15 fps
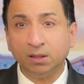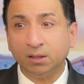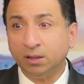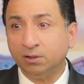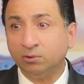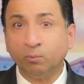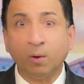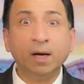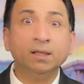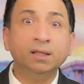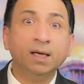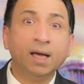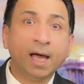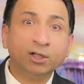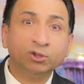is why
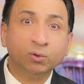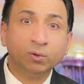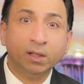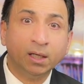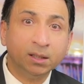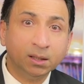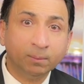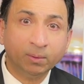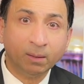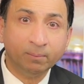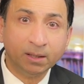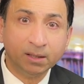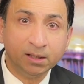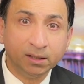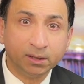they actually end up
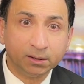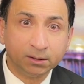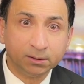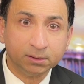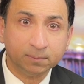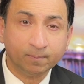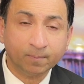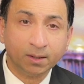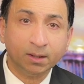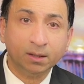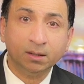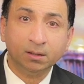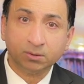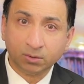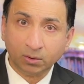coming here.
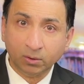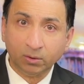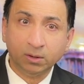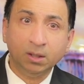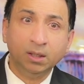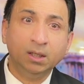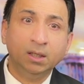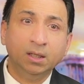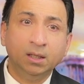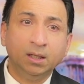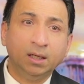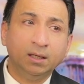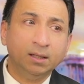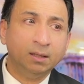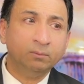So,
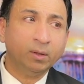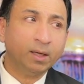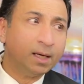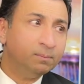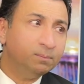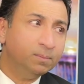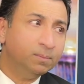and when